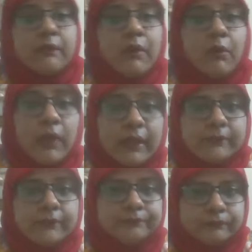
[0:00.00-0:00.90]
number
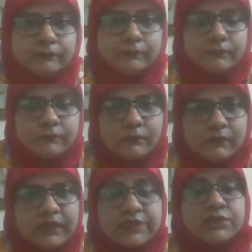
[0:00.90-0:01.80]
one,
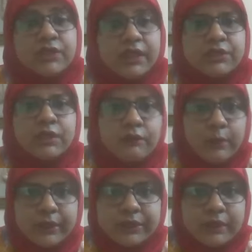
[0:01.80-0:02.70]
the structure of
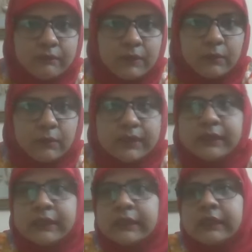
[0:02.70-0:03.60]
question number one.
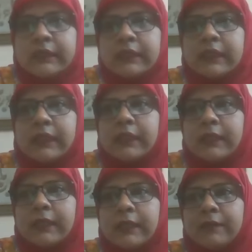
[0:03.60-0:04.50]

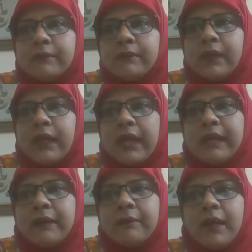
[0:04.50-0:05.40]
Uh,
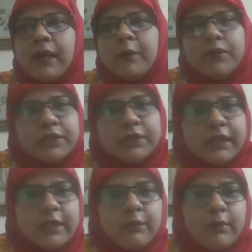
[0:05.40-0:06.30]
I
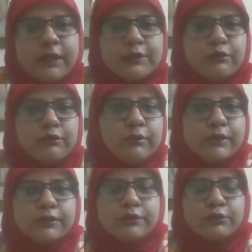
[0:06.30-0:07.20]
personally advise
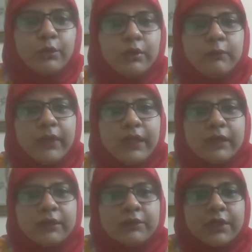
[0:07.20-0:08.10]
students, don't
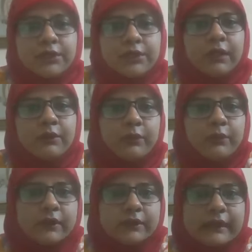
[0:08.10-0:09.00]
play treasure hunt
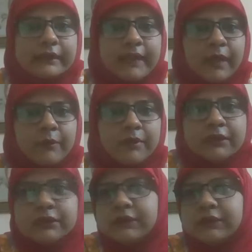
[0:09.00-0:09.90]
with the
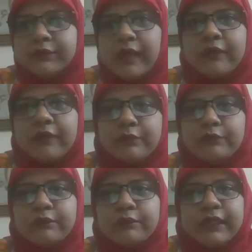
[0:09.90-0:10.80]
examiner. You have
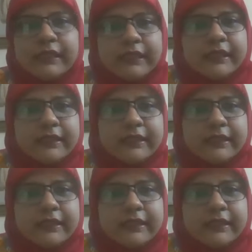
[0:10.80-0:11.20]
to tell the